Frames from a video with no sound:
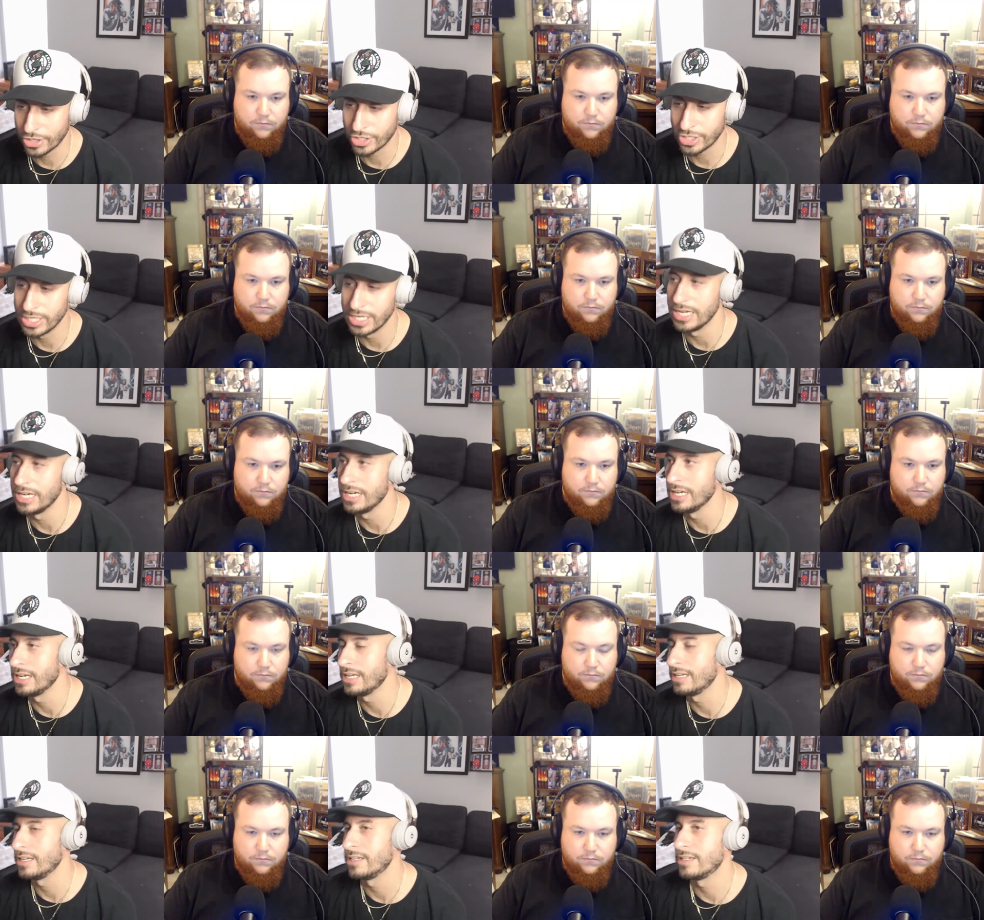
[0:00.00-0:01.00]
Speaker 1: as
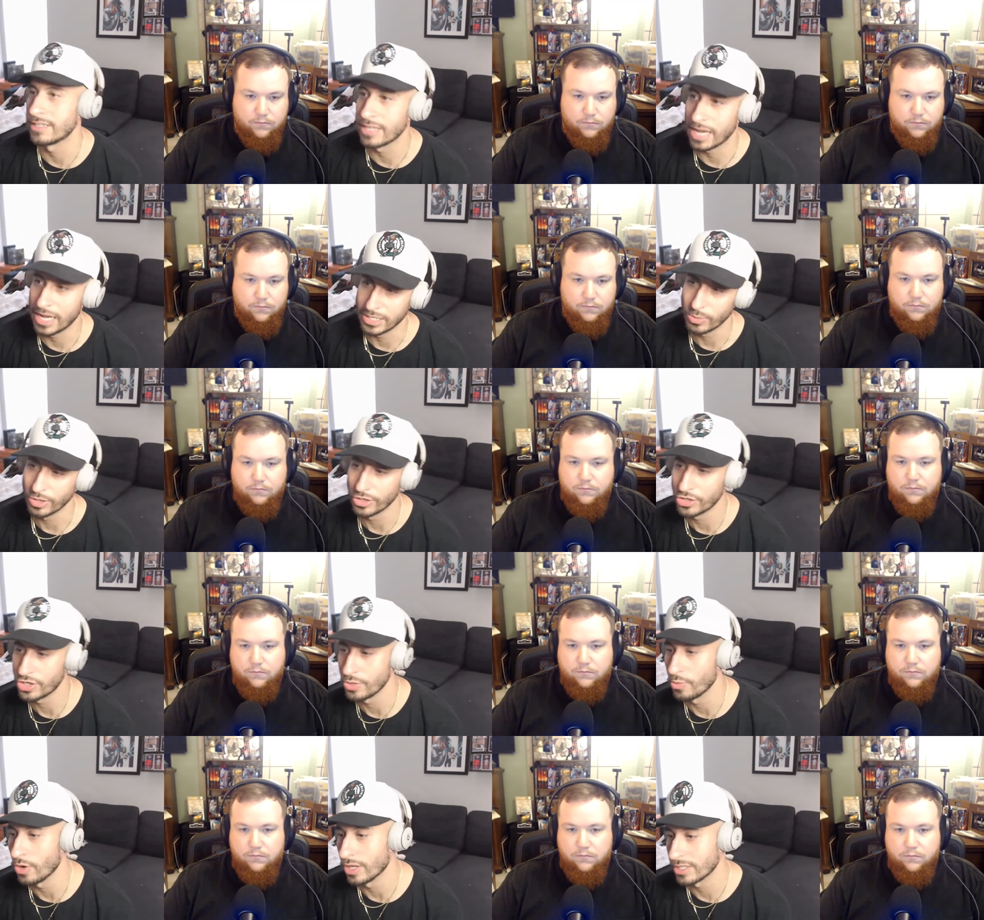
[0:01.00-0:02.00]
she decides
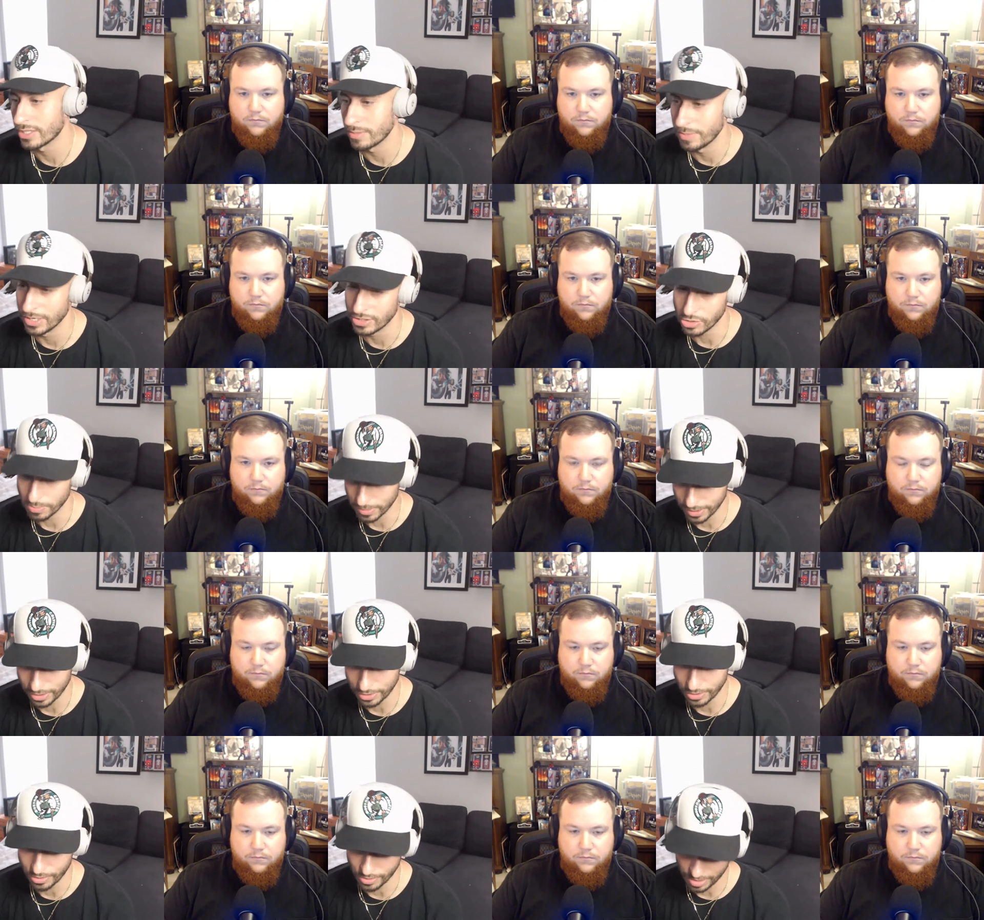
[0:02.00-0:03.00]
whether she wants to be a
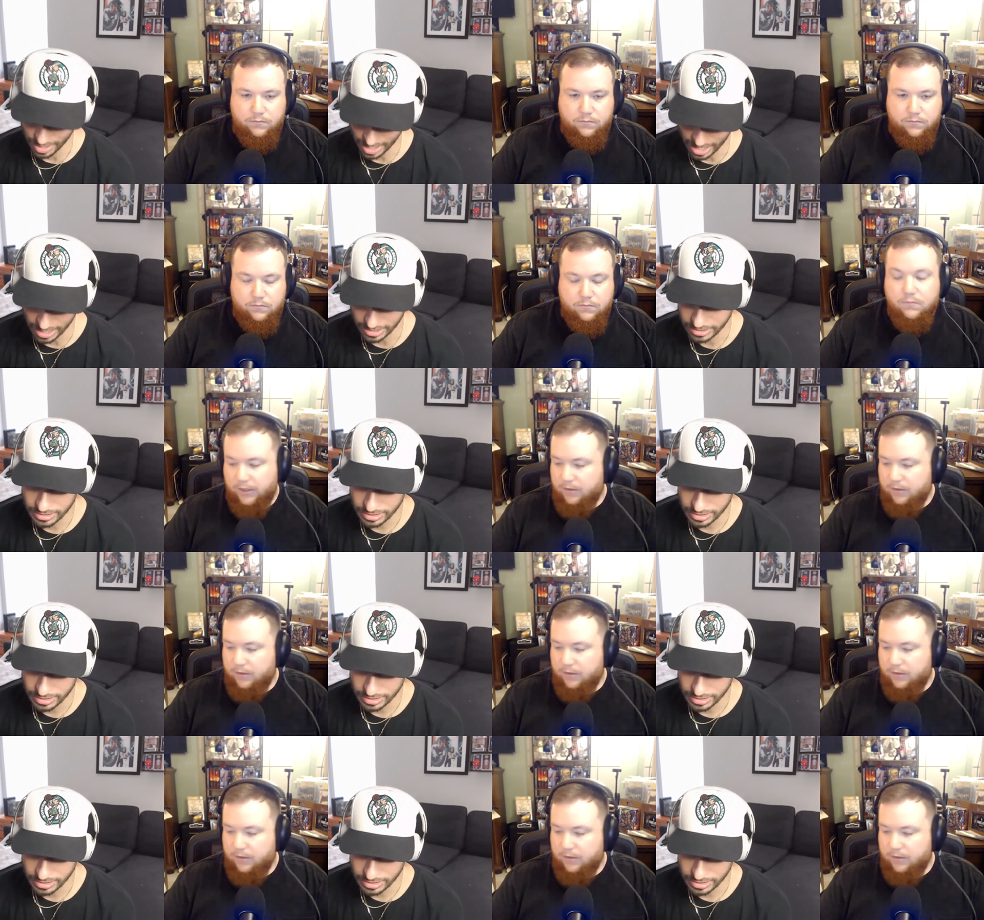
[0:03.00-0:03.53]
superhero or not.